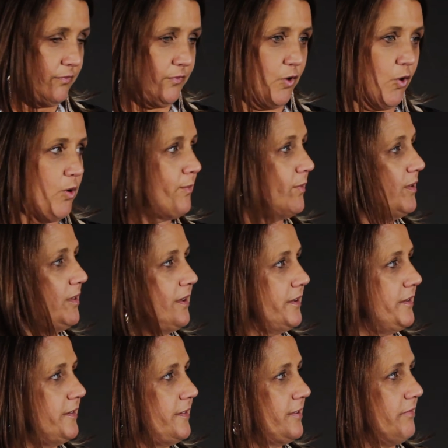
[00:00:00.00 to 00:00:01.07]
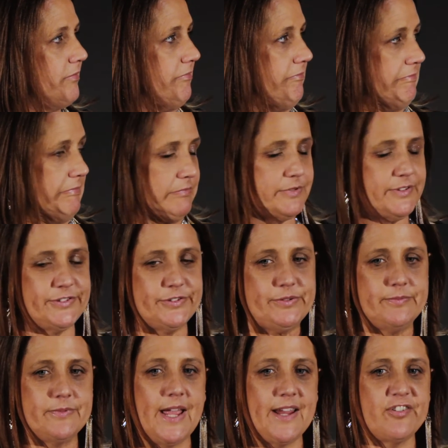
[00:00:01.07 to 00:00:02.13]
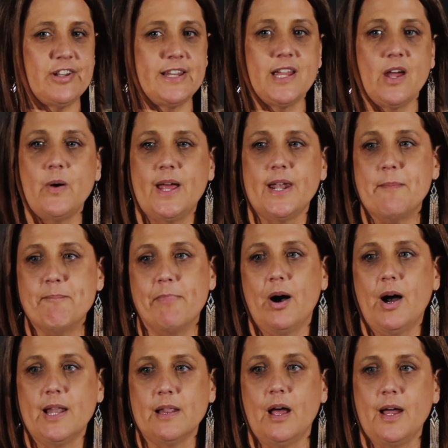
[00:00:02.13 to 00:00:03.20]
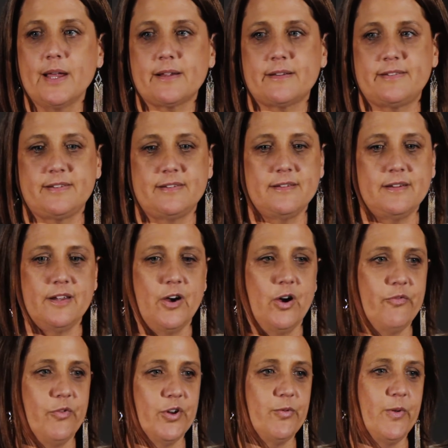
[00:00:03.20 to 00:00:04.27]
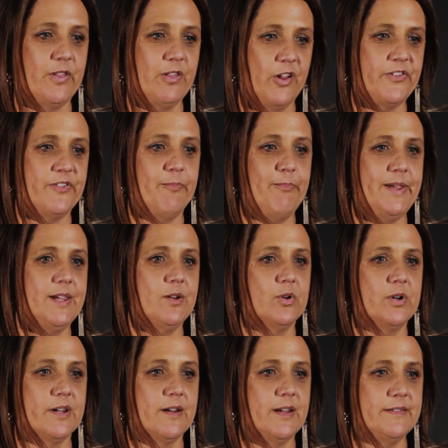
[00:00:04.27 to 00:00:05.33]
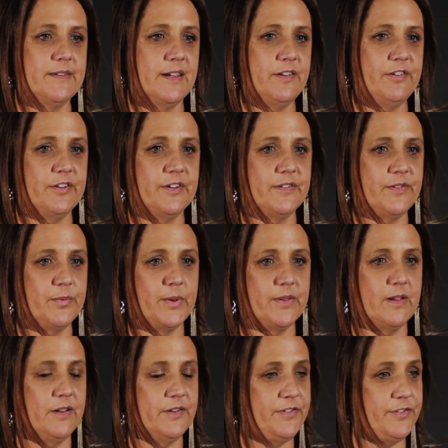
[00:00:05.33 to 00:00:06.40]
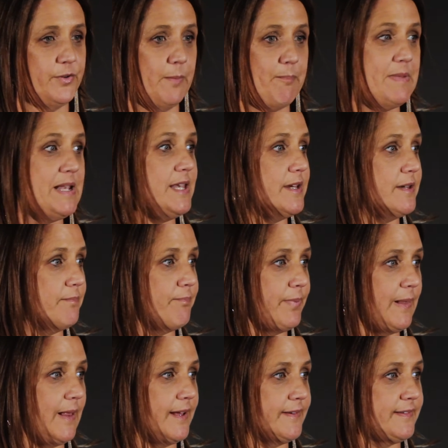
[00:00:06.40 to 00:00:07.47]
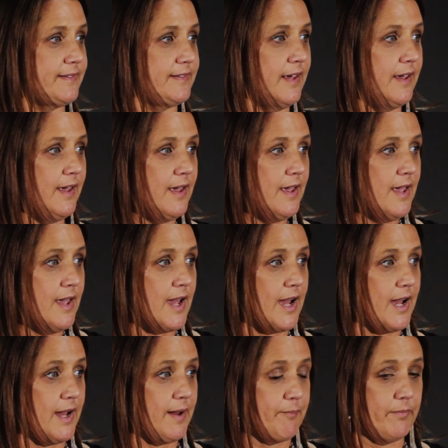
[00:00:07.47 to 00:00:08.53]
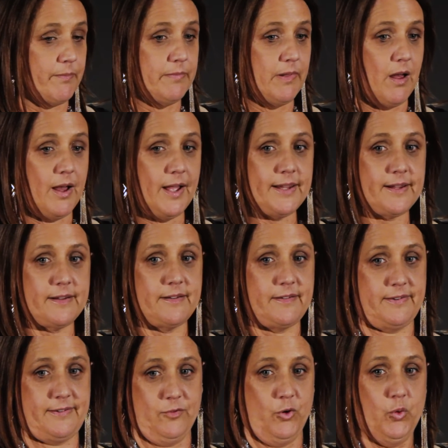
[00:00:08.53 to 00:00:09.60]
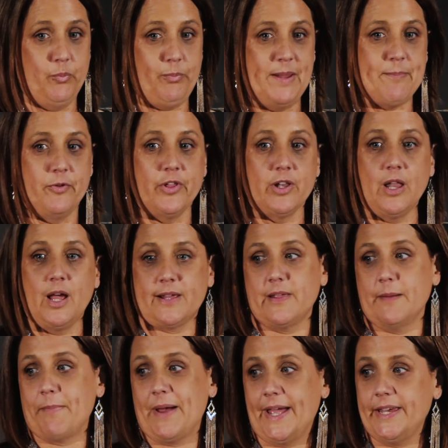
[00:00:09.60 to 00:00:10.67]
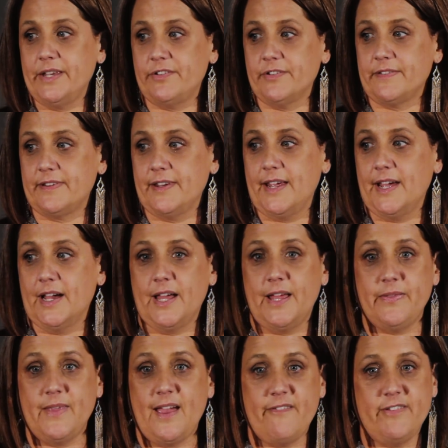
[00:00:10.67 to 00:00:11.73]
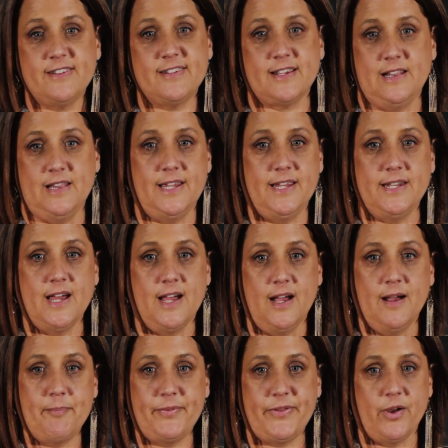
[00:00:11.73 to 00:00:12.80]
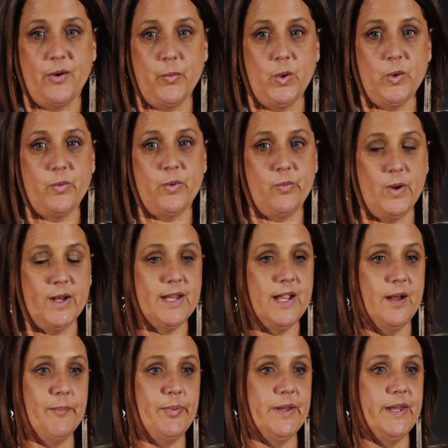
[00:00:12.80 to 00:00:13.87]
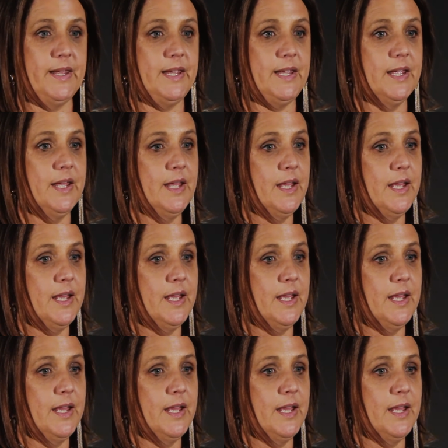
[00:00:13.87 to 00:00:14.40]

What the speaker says: normal and to actually go out and buy likes. I've worked with lots of big organisations with close to 1 million plus likes, or people that like their pages now, and they're having to clean up. So I worked with one company